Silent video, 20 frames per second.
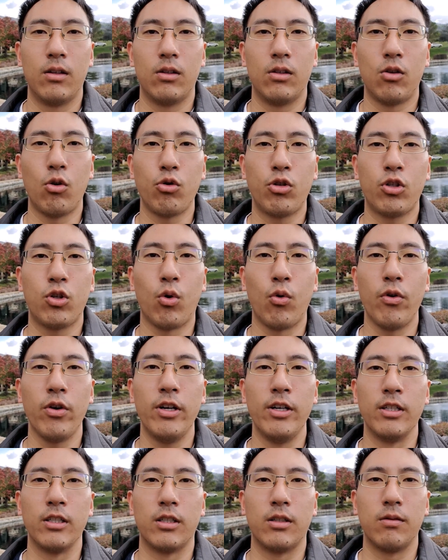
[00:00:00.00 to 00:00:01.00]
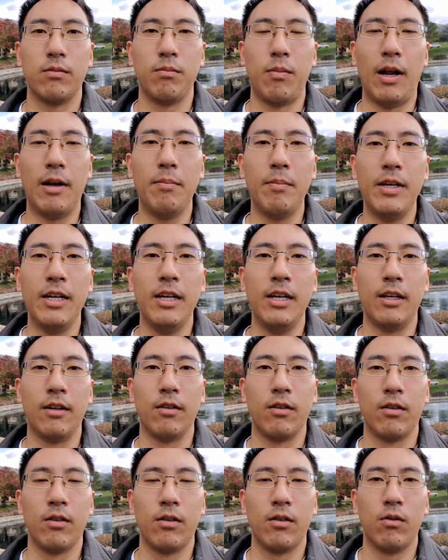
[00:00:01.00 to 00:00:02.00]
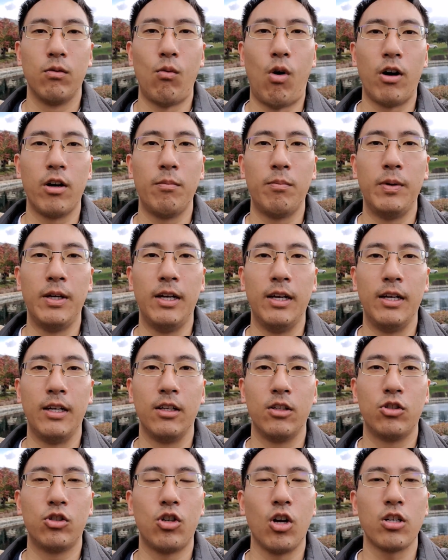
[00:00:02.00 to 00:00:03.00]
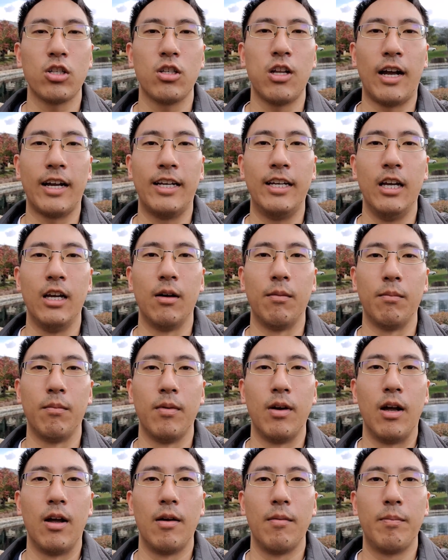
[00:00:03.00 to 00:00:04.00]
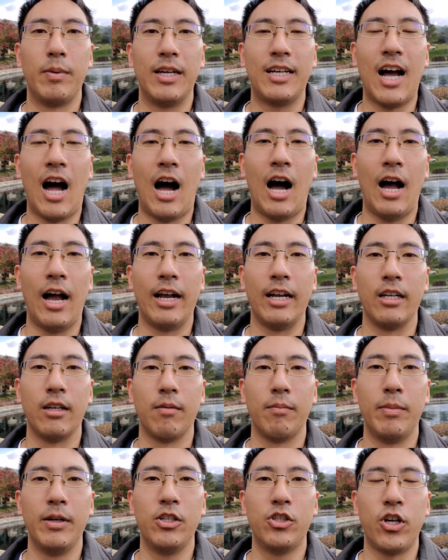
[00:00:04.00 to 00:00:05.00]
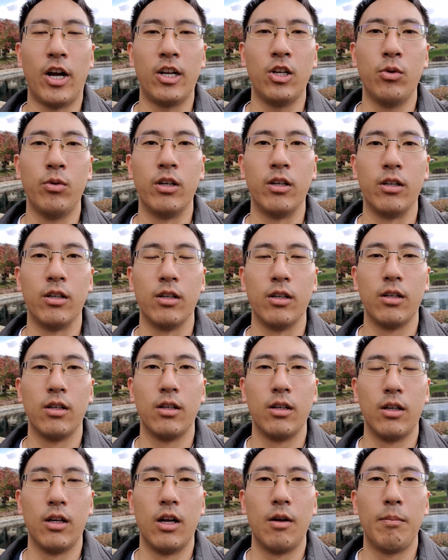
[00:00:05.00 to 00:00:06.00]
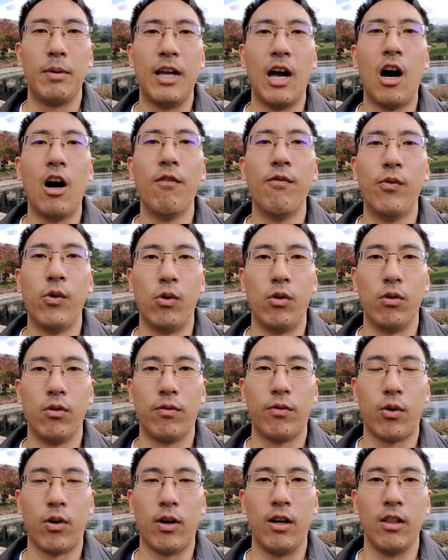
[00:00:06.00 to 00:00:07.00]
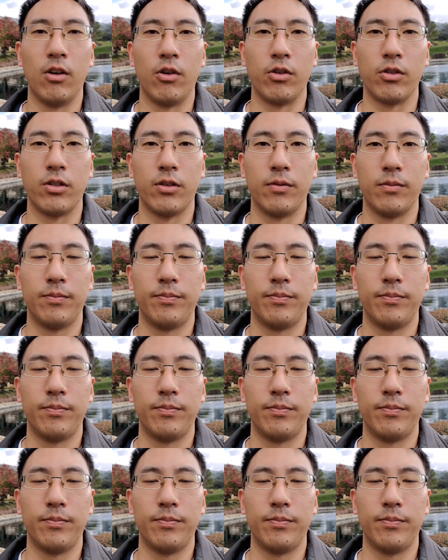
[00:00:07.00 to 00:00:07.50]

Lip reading: Those stories made me want to be just like him, be kind, be genuine, be helpful for others.